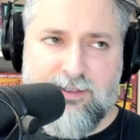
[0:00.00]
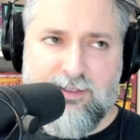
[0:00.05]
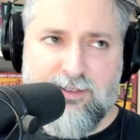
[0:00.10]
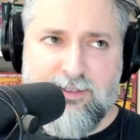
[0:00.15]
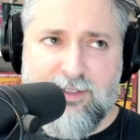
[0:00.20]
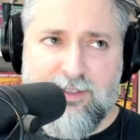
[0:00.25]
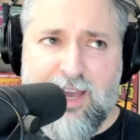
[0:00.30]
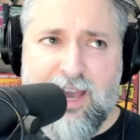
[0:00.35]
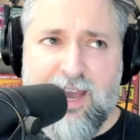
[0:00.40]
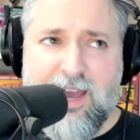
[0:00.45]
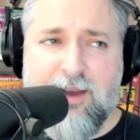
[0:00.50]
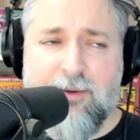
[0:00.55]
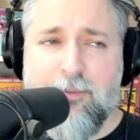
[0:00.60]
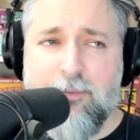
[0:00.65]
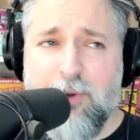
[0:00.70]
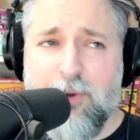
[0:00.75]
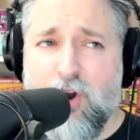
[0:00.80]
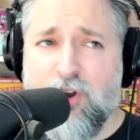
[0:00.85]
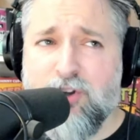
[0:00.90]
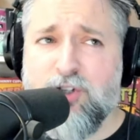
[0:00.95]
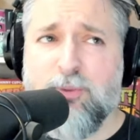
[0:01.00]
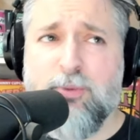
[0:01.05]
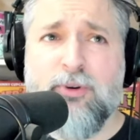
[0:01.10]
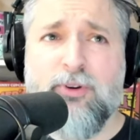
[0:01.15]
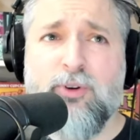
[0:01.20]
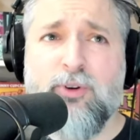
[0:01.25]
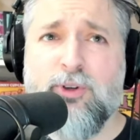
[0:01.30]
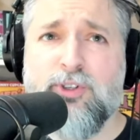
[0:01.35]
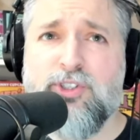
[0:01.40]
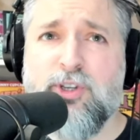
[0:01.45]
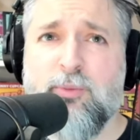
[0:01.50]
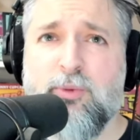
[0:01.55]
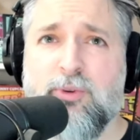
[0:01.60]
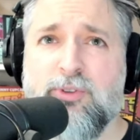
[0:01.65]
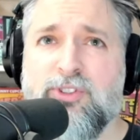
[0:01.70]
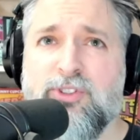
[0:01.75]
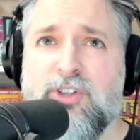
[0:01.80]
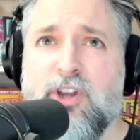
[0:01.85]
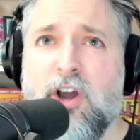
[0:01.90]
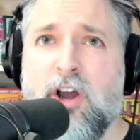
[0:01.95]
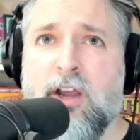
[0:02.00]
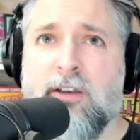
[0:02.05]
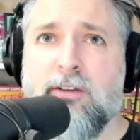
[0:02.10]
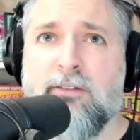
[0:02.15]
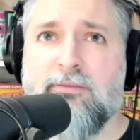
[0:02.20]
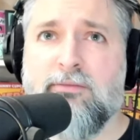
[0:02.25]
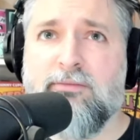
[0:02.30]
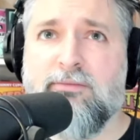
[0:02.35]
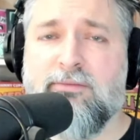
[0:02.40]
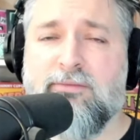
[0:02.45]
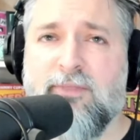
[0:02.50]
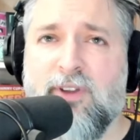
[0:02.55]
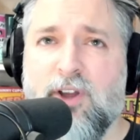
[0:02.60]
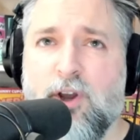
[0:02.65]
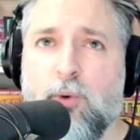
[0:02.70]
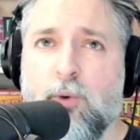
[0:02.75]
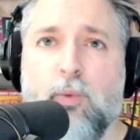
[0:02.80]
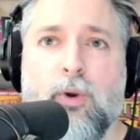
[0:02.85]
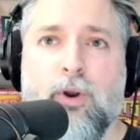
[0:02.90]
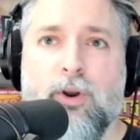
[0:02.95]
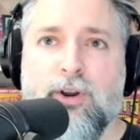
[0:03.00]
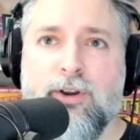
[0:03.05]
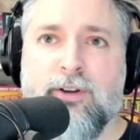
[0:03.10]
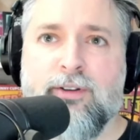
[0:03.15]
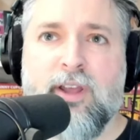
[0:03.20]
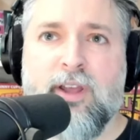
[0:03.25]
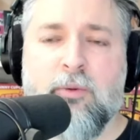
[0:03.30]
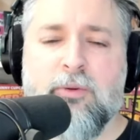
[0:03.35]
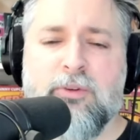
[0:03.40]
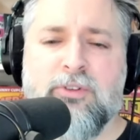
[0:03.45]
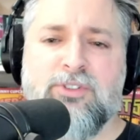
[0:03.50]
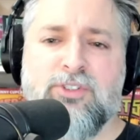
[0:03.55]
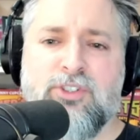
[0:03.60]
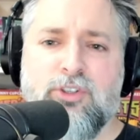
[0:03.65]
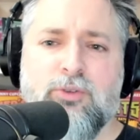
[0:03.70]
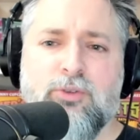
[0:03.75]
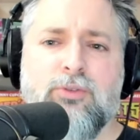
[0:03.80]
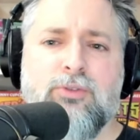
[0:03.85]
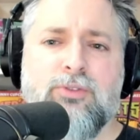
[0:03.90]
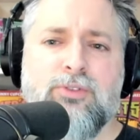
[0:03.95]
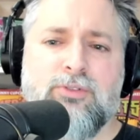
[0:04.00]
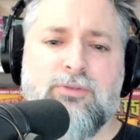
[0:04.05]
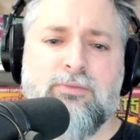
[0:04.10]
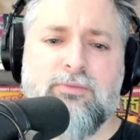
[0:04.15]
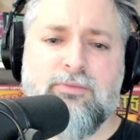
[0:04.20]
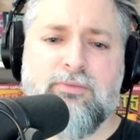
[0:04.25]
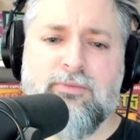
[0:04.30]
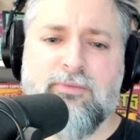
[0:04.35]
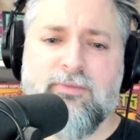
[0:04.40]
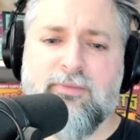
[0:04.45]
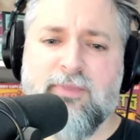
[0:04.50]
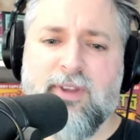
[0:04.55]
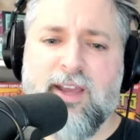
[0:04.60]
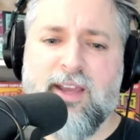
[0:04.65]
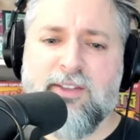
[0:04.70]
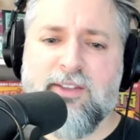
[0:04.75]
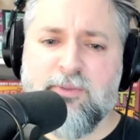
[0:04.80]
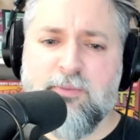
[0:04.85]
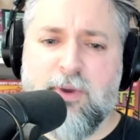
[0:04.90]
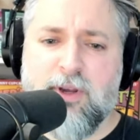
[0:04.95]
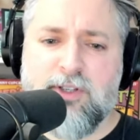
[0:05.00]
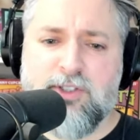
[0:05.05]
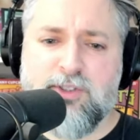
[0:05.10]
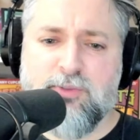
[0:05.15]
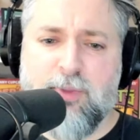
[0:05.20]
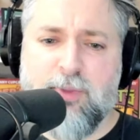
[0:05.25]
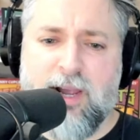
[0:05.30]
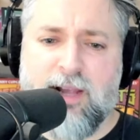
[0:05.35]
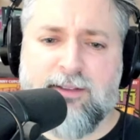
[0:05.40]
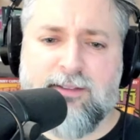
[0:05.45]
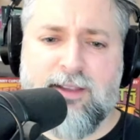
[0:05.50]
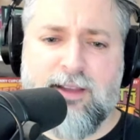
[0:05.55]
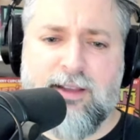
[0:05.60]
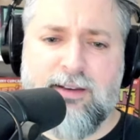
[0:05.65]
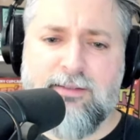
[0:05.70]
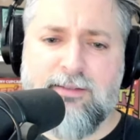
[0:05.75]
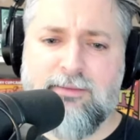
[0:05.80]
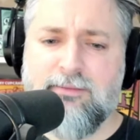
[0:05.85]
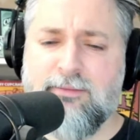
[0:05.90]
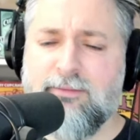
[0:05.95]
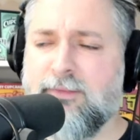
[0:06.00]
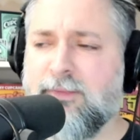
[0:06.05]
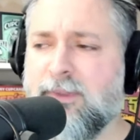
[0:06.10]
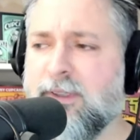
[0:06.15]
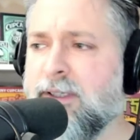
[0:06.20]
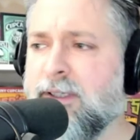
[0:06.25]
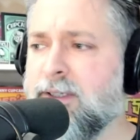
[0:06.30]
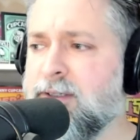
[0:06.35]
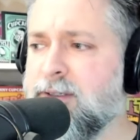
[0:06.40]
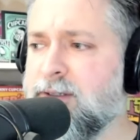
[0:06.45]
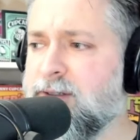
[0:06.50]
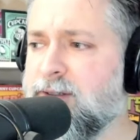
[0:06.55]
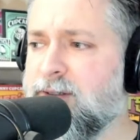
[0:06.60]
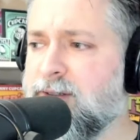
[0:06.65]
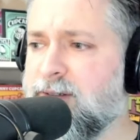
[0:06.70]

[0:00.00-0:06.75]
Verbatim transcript: entrepreneurship was not a word that was used as much back then. And,